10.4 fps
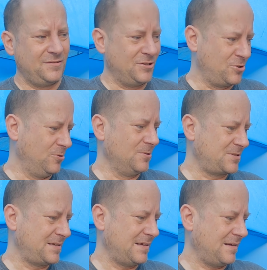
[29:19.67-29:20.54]
The
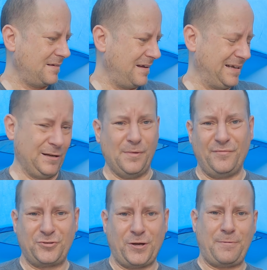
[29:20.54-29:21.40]
doors, a little bit
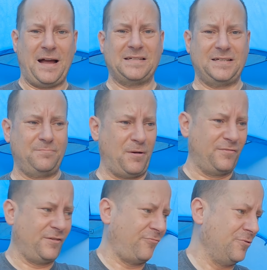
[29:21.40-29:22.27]
of a trip hazard,
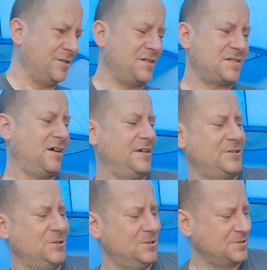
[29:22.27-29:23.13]
both the front and the
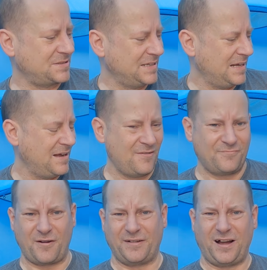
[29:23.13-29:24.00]
side doors,
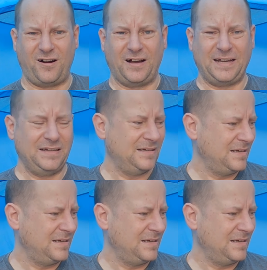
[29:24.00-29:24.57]
very high.